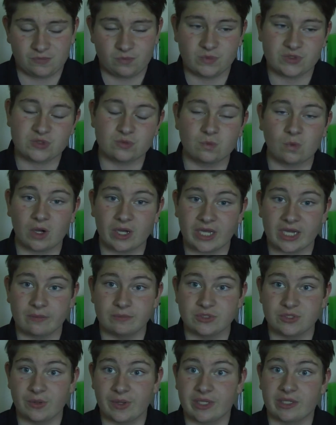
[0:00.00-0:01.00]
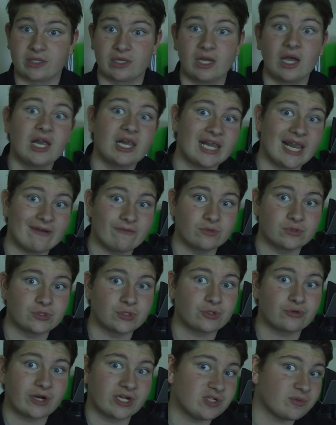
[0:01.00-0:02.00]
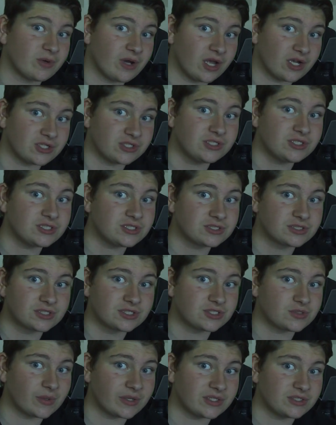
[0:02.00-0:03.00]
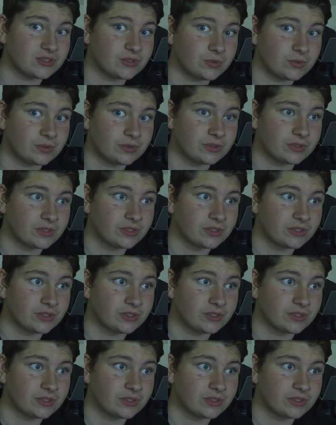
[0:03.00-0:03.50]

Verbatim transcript: which is why I'm doing level two creative productions, so I can do